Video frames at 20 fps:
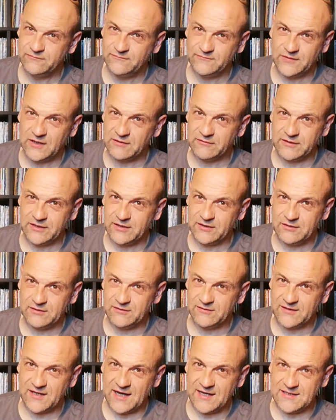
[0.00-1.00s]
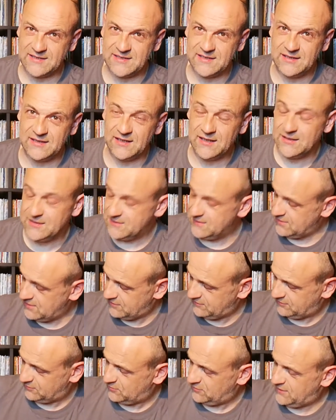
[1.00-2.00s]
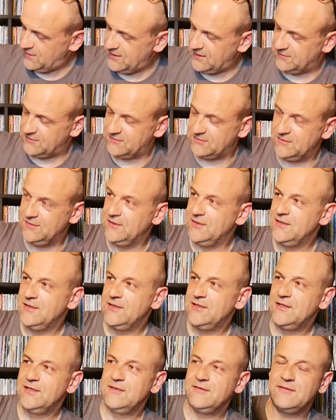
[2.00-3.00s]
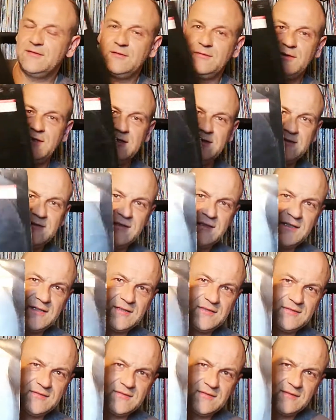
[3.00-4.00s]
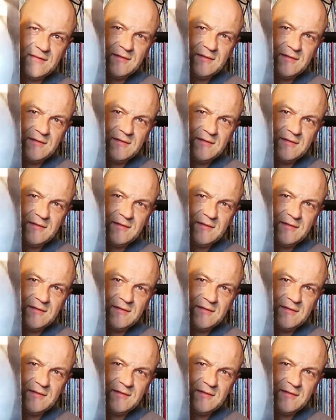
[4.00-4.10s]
very scanty, until I saw this. So this is